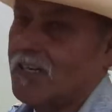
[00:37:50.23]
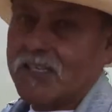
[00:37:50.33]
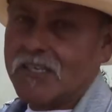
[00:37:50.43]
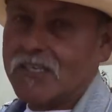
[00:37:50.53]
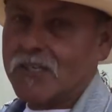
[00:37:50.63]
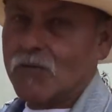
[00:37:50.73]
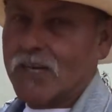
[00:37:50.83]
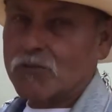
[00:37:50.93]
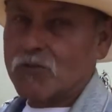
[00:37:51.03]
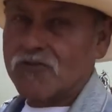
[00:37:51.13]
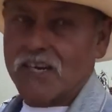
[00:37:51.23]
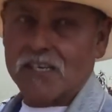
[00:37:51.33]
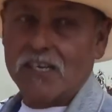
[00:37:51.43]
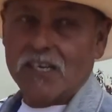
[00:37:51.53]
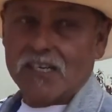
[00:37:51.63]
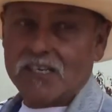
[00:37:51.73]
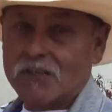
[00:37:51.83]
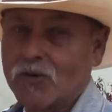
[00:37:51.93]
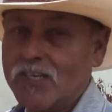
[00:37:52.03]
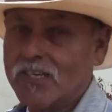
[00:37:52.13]
and, and, see what else we find.
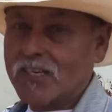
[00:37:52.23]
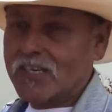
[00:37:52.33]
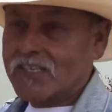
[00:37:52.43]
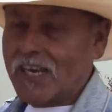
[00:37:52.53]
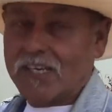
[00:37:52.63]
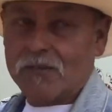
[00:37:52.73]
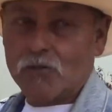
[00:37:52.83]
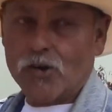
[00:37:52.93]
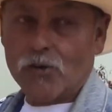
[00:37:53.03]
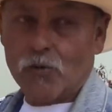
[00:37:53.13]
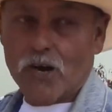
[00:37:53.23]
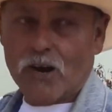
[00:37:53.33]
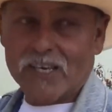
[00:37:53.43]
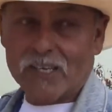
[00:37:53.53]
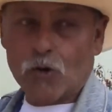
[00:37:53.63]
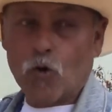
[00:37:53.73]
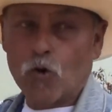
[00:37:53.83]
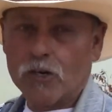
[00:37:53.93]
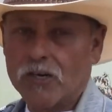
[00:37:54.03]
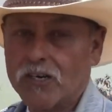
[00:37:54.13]
It's quite exciting. We're, we are at the
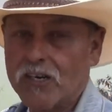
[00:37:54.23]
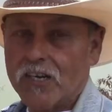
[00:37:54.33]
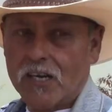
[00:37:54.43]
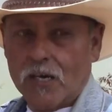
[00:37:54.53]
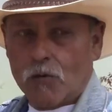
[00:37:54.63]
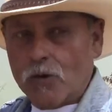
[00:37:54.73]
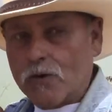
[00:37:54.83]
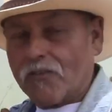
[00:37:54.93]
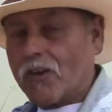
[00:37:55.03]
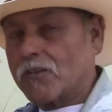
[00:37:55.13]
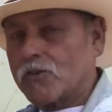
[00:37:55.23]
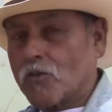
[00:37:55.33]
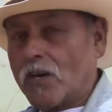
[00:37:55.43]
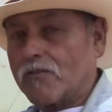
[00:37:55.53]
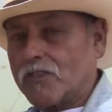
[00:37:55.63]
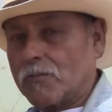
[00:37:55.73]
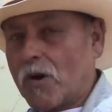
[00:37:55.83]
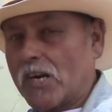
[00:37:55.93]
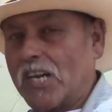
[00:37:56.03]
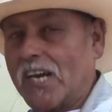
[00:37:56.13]
corner where you follow the trail from the
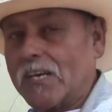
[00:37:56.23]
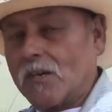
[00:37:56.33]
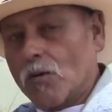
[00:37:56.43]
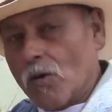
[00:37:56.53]
parking lot.